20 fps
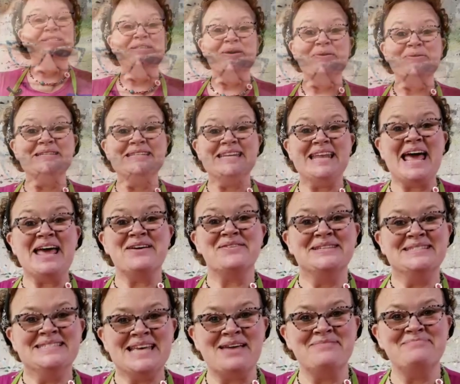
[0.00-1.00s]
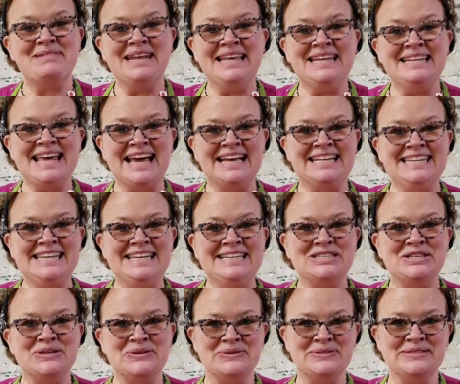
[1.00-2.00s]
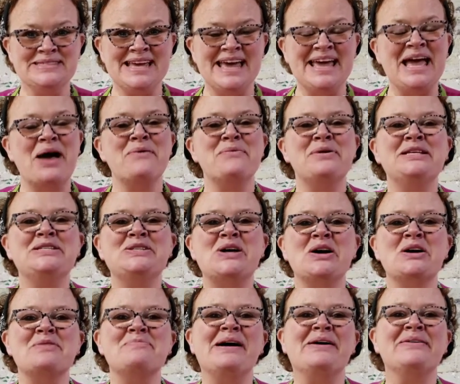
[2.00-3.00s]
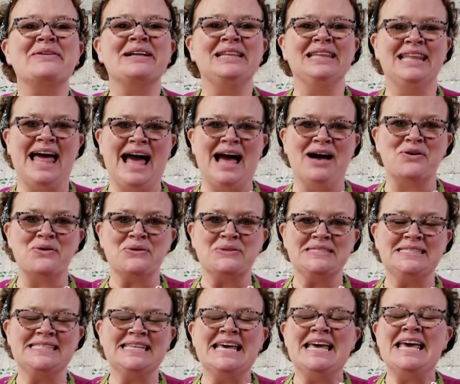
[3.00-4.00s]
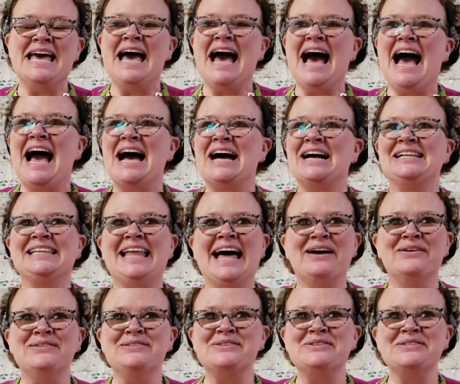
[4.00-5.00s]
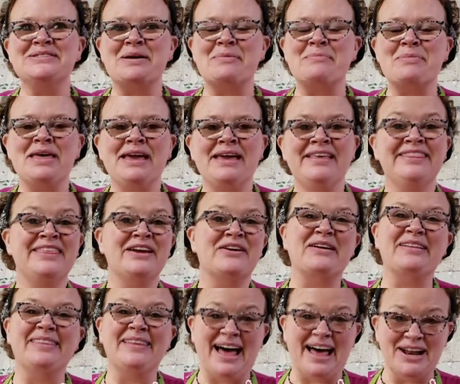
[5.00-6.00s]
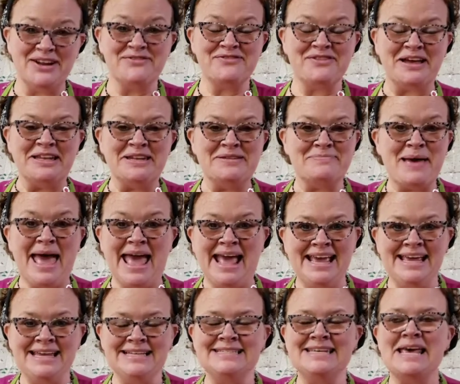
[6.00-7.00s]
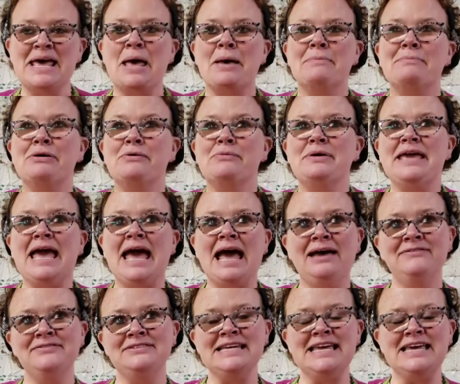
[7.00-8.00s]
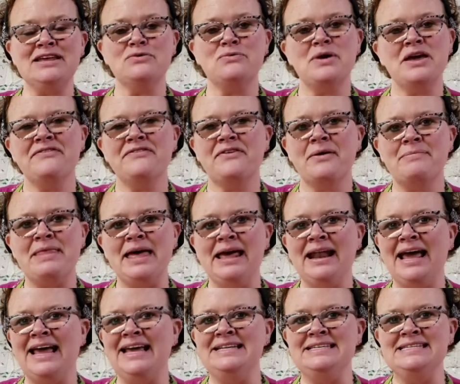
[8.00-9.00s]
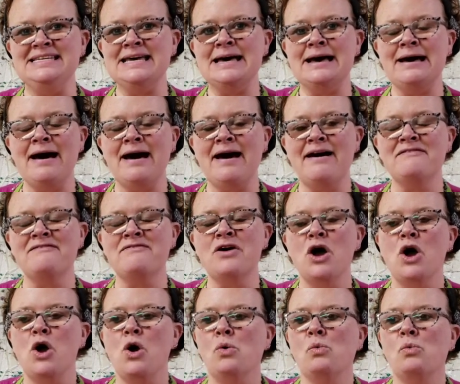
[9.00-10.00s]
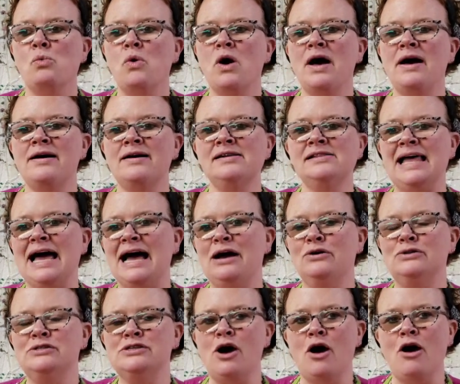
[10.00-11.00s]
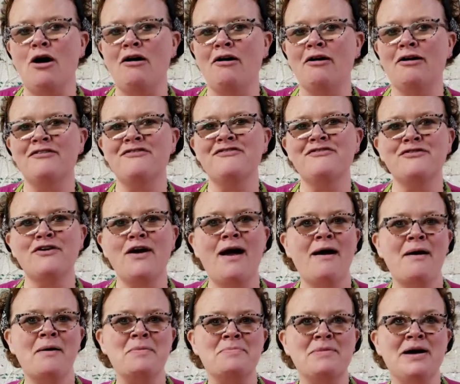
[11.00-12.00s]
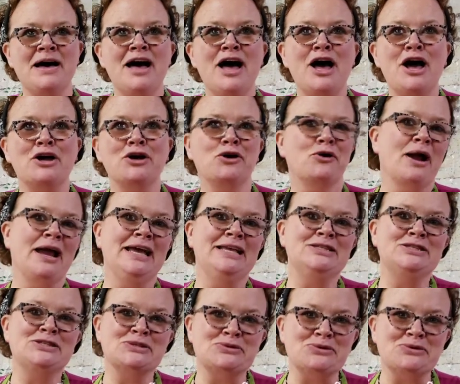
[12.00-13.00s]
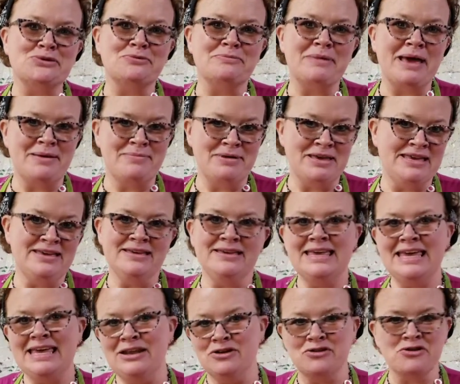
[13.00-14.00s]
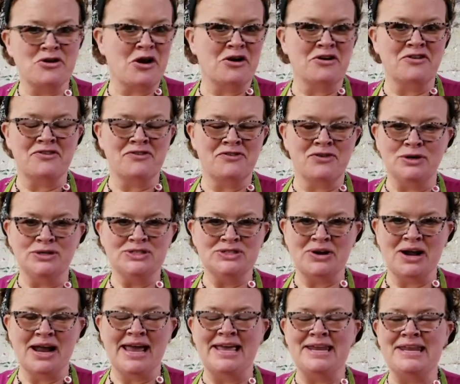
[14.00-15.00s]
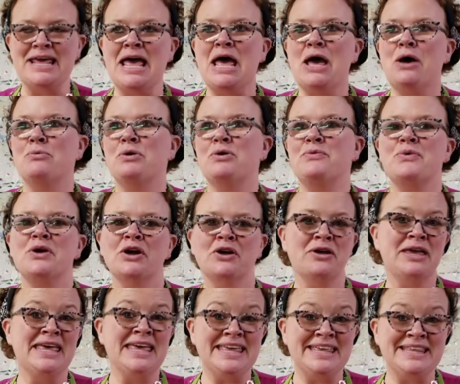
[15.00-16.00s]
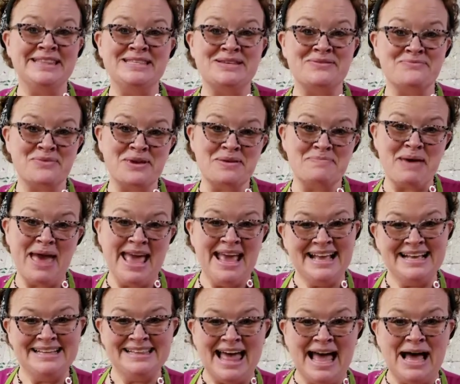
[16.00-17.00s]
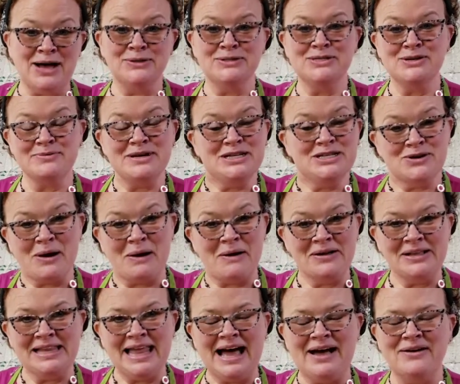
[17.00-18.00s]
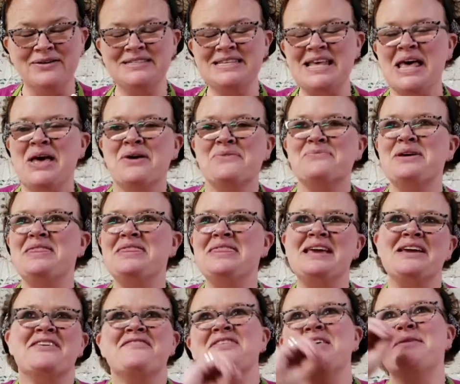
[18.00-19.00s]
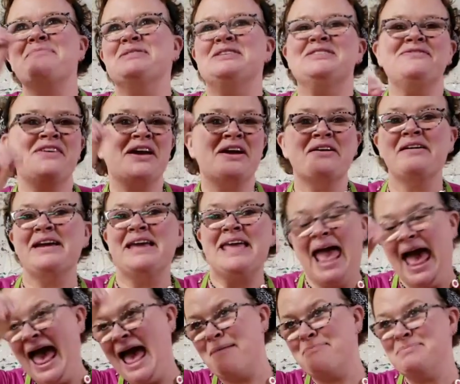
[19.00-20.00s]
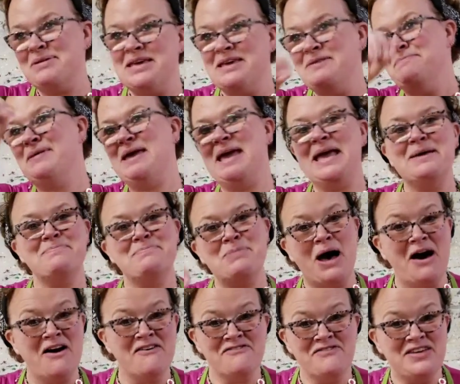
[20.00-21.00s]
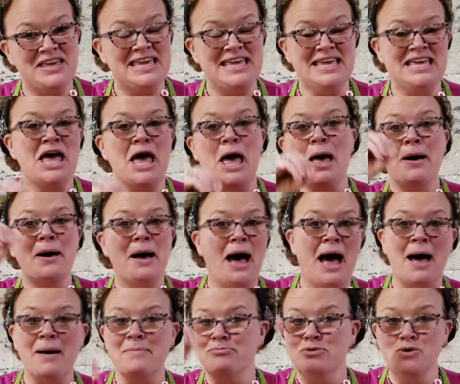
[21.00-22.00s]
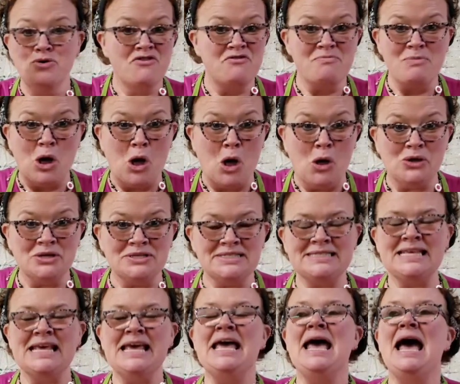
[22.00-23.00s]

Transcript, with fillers: So today on 10 Minute Technique Tuesday, I want to talk about clouds. Uh, clouds are something, they're a lot of fun to paint, but we have to get away from that idea of what clouds are from grade school, maybe kindergarten, first grade. When we are kids and we paint clouds or we draw clouds, we think of them as very happy, big, puffy um, poof balls